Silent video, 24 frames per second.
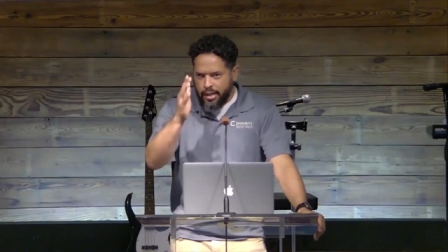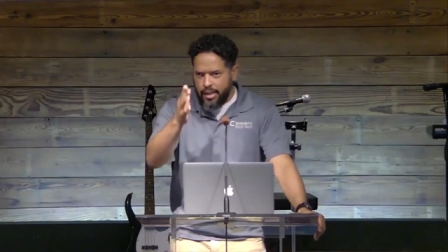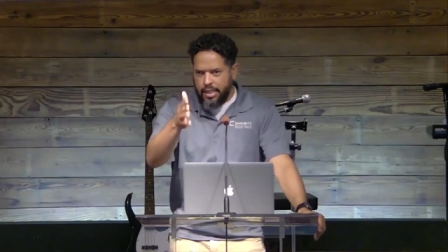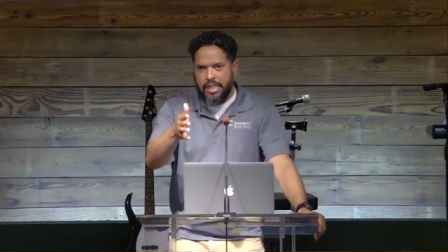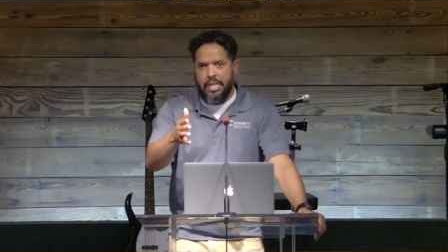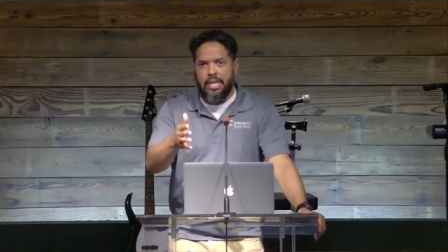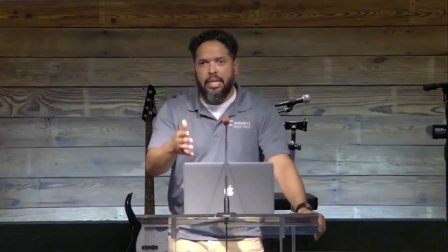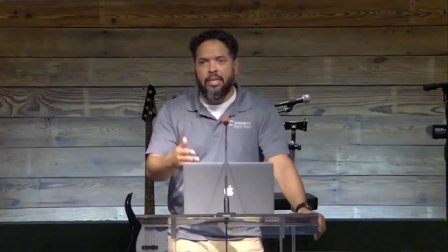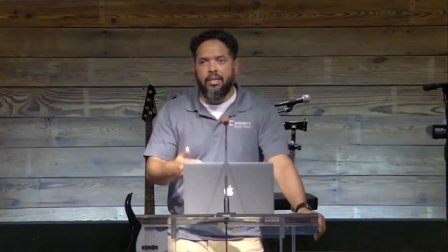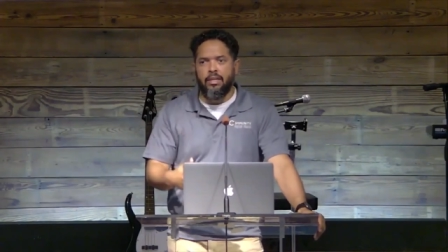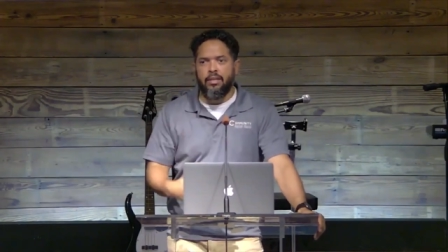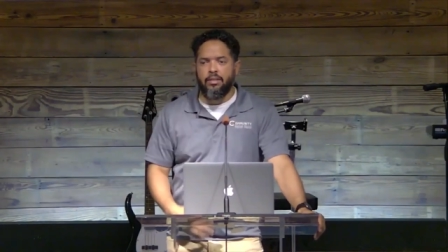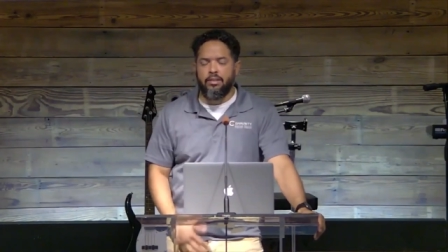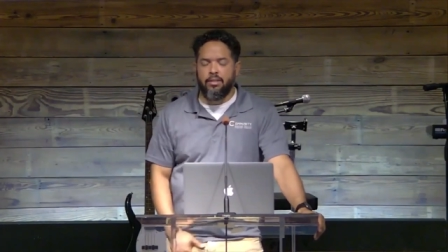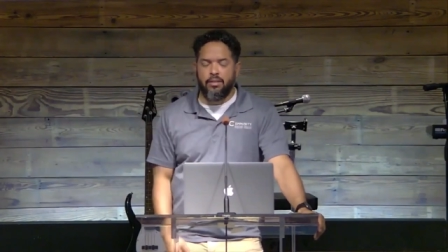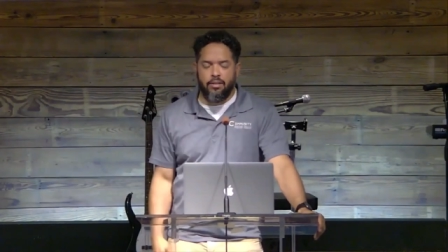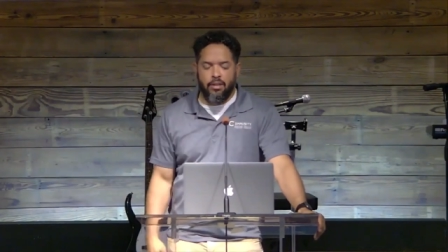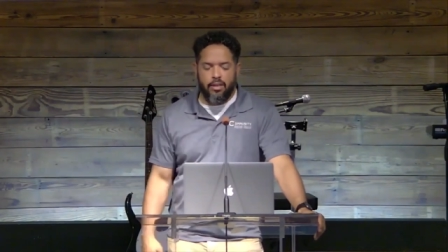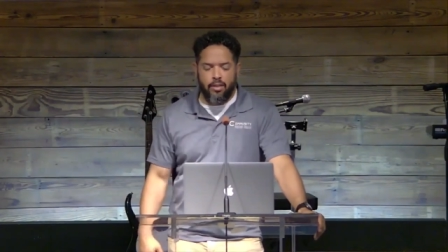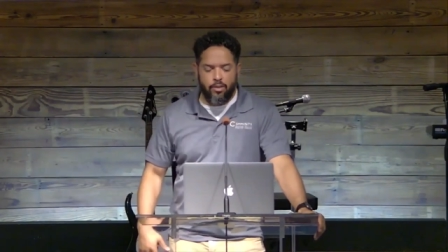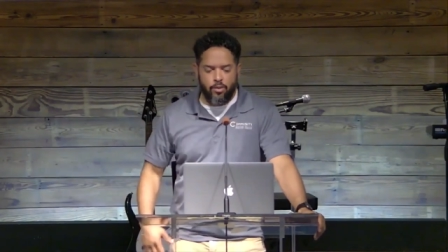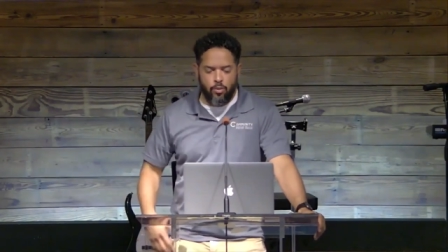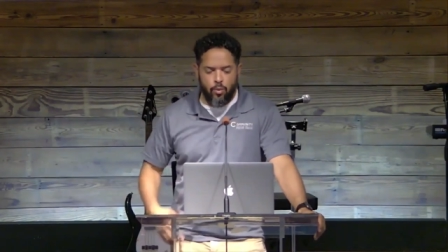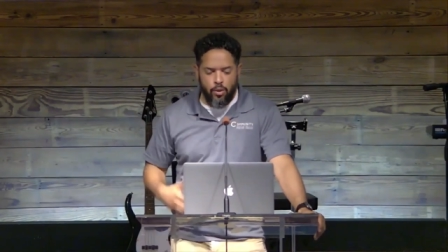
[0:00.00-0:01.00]
things
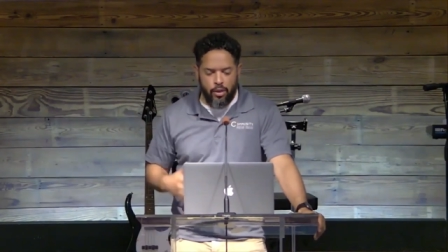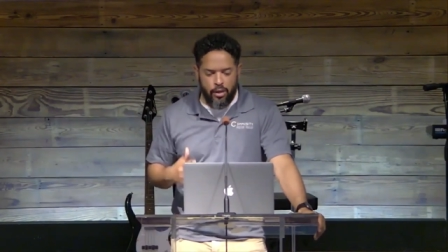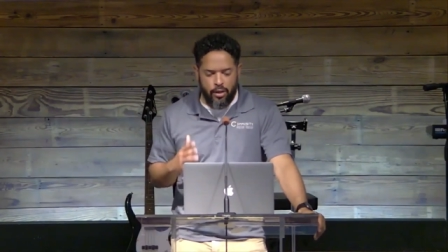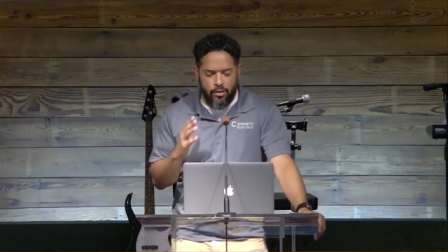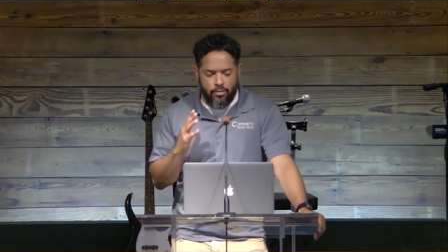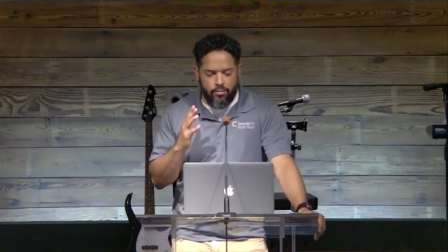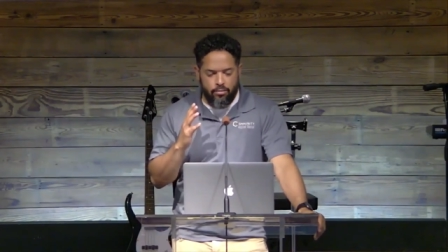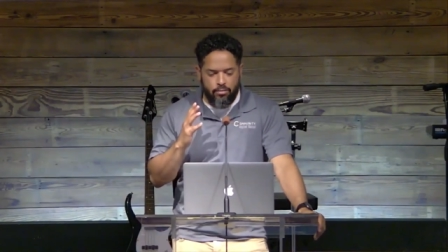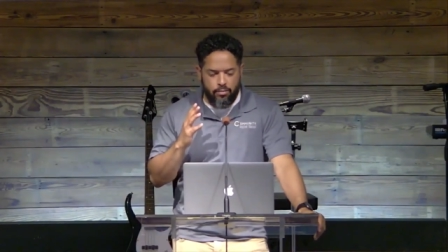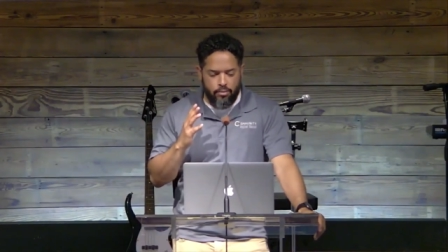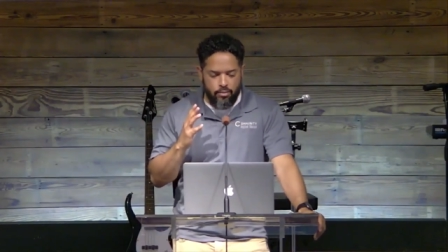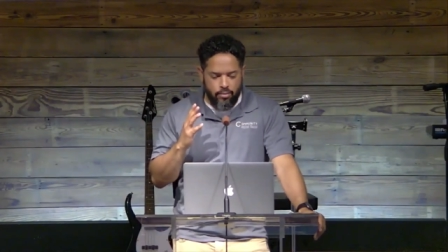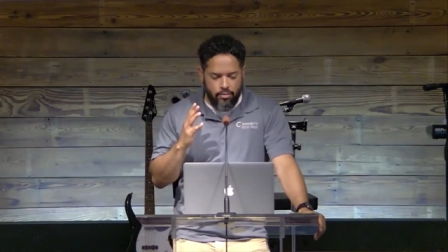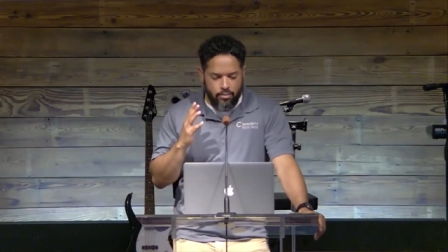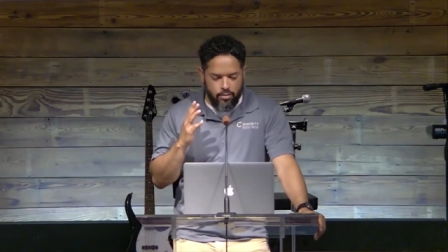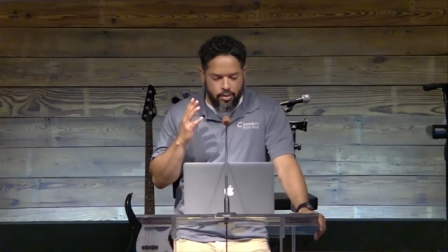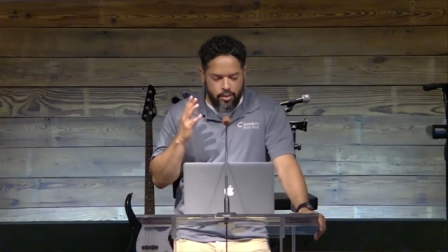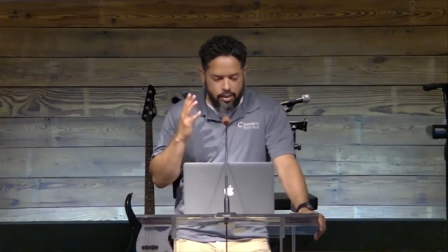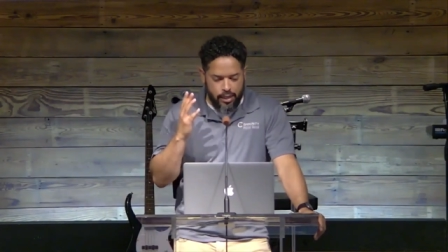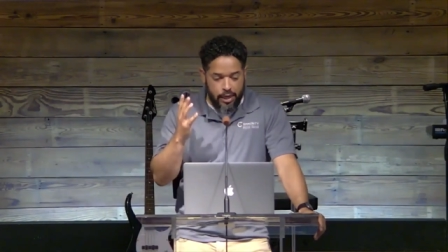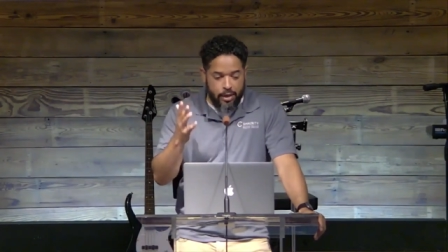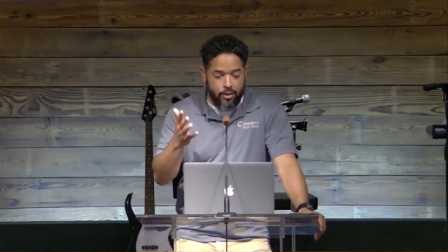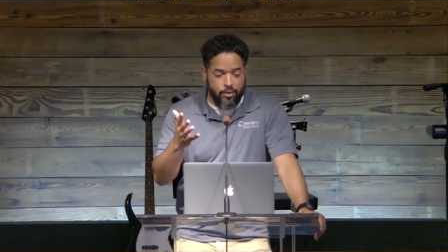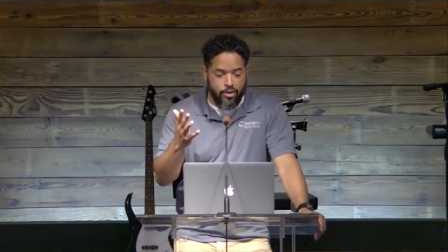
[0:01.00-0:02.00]
is what
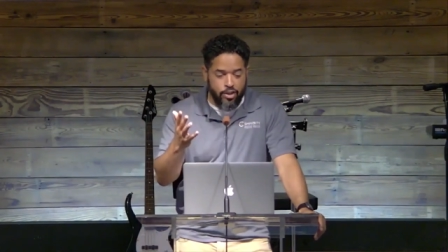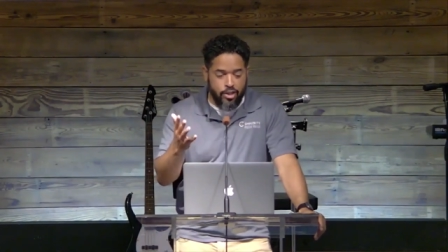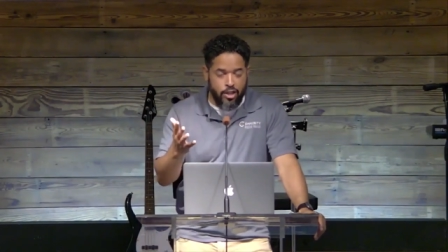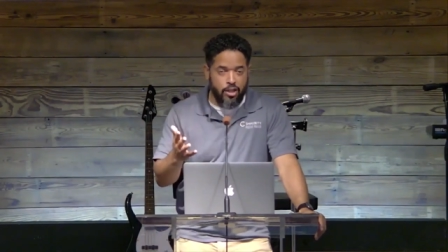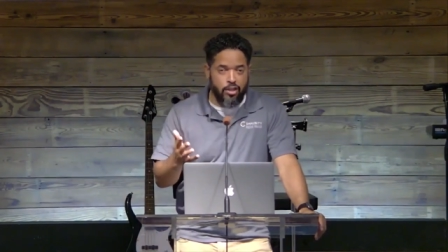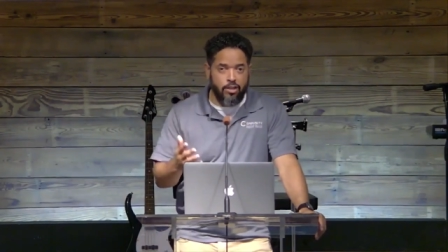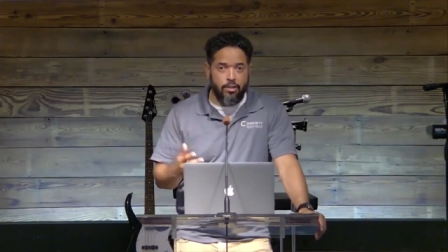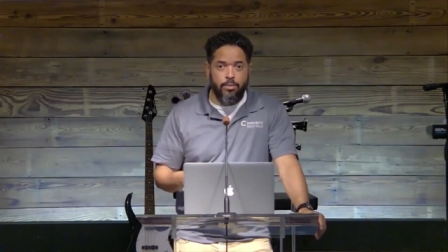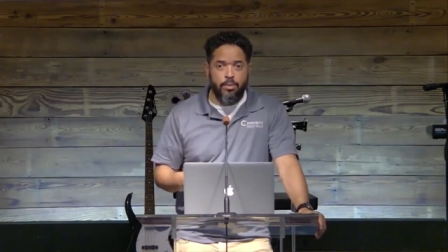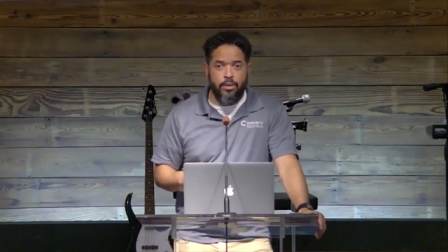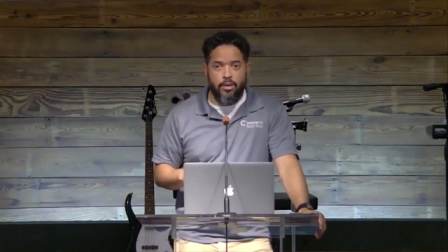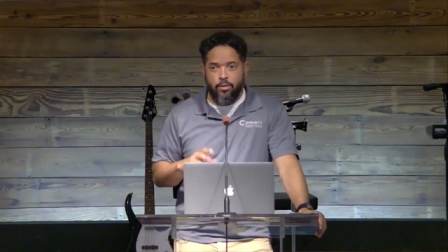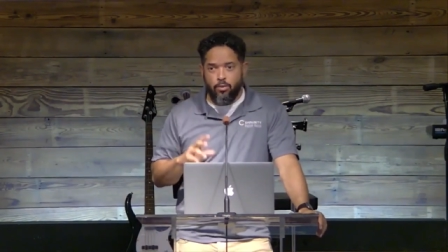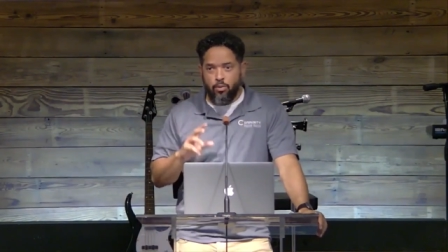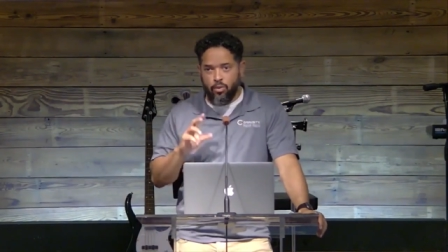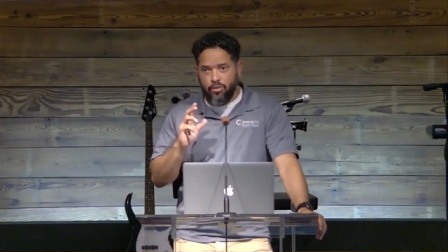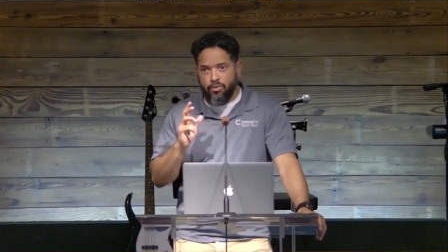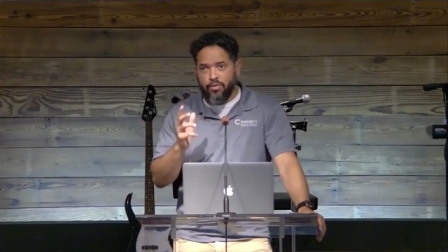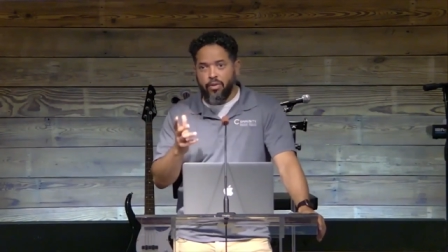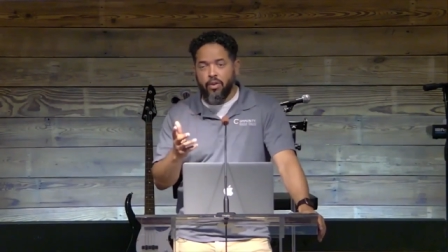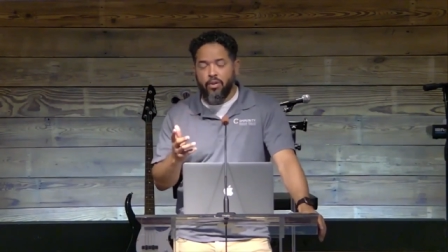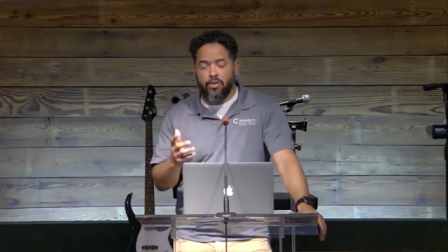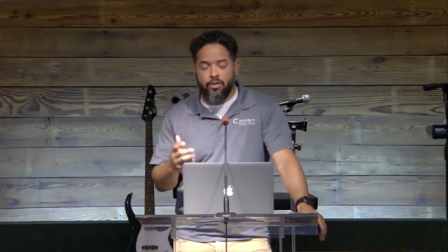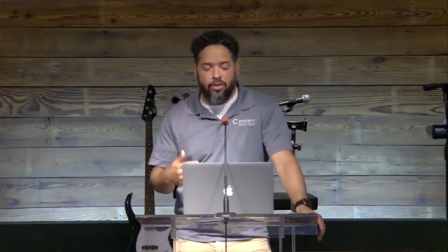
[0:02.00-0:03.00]
sound judgment
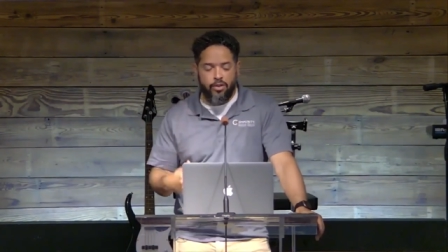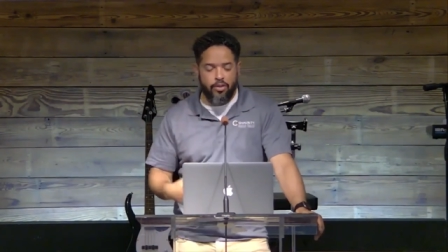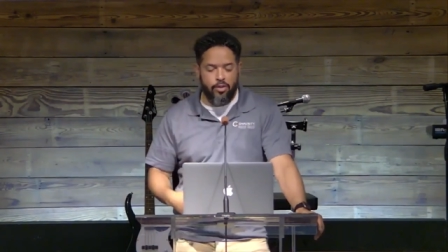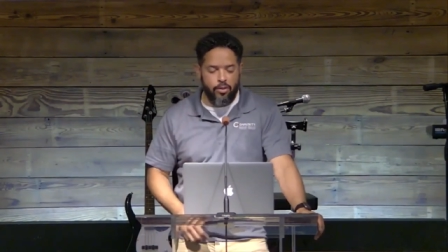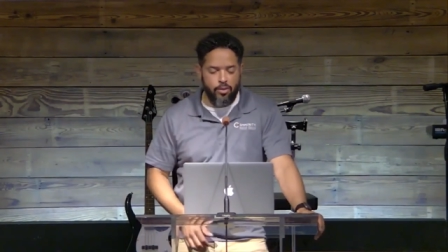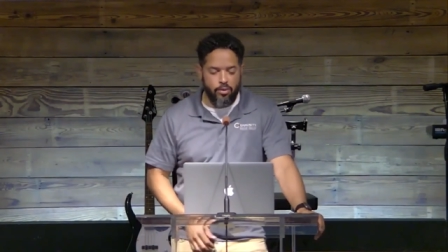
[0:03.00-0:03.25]
refers to.